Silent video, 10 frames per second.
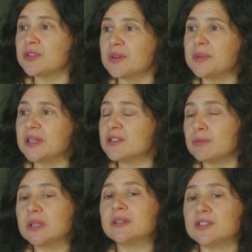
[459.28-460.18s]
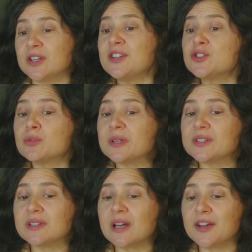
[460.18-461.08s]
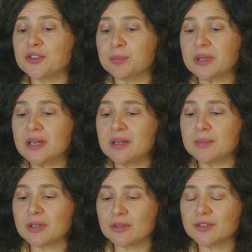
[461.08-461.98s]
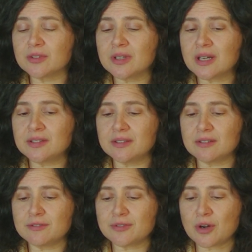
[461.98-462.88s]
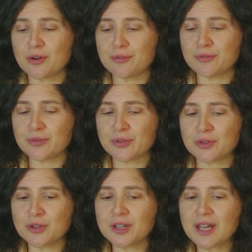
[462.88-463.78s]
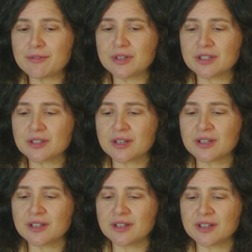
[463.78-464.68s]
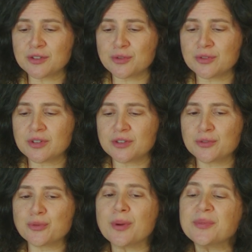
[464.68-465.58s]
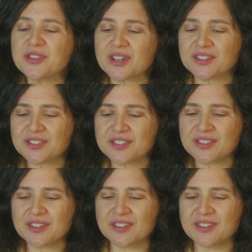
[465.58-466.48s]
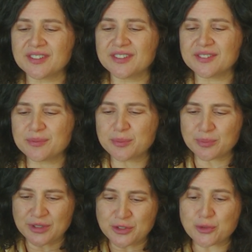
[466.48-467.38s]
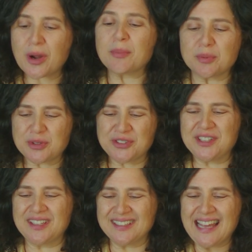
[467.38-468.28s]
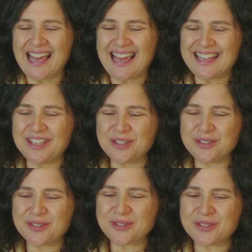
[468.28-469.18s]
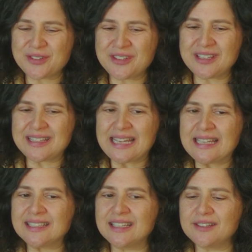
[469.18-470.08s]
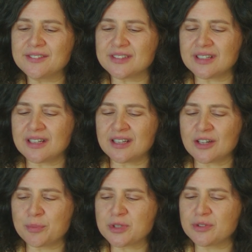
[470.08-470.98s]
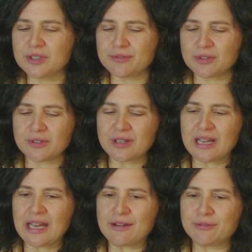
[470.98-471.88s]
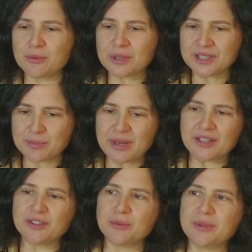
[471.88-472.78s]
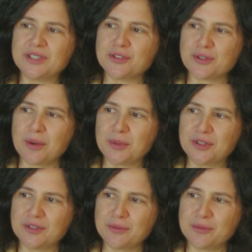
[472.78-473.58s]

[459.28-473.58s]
I mean, it's the instruments that the guys are playing, but also the idea of not having a drum set and a drummer per se. It gives an opportunity for everyone in the band to be the drummer.